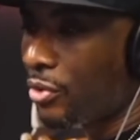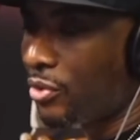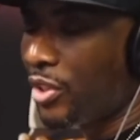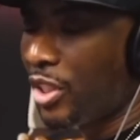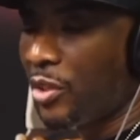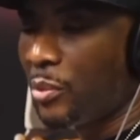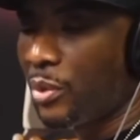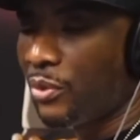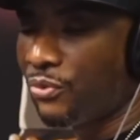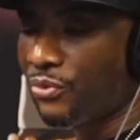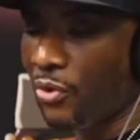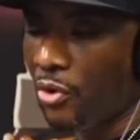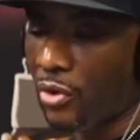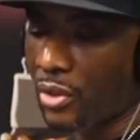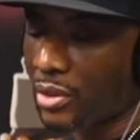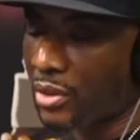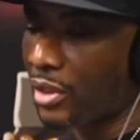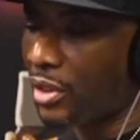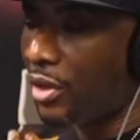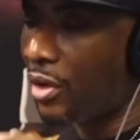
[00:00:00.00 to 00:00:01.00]
You need to be
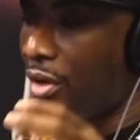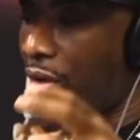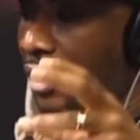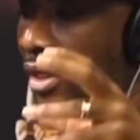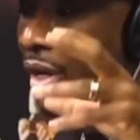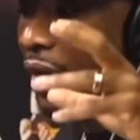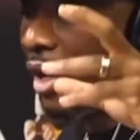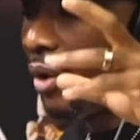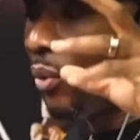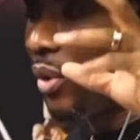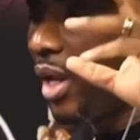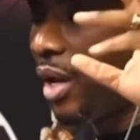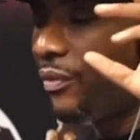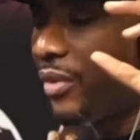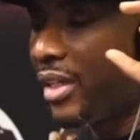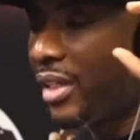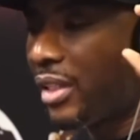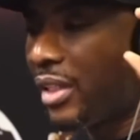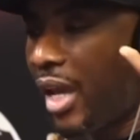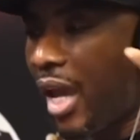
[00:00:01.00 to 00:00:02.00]
focusing on
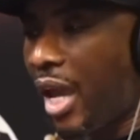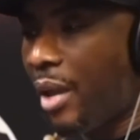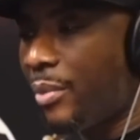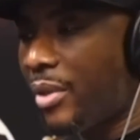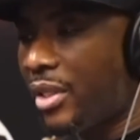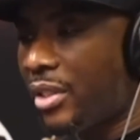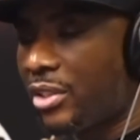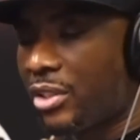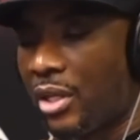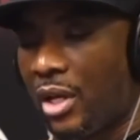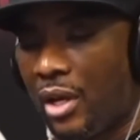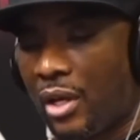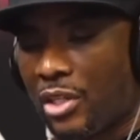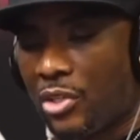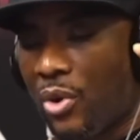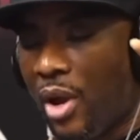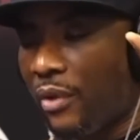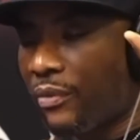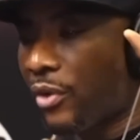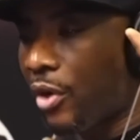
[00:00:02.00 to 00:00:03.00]
whatever damage
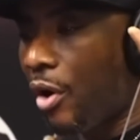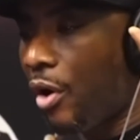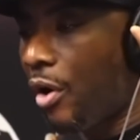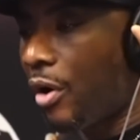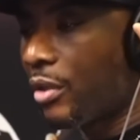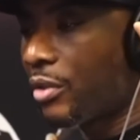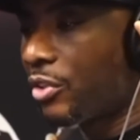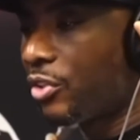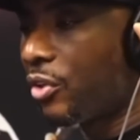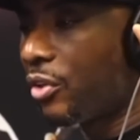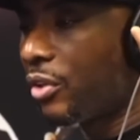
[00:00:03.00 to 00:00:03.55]
you have caused your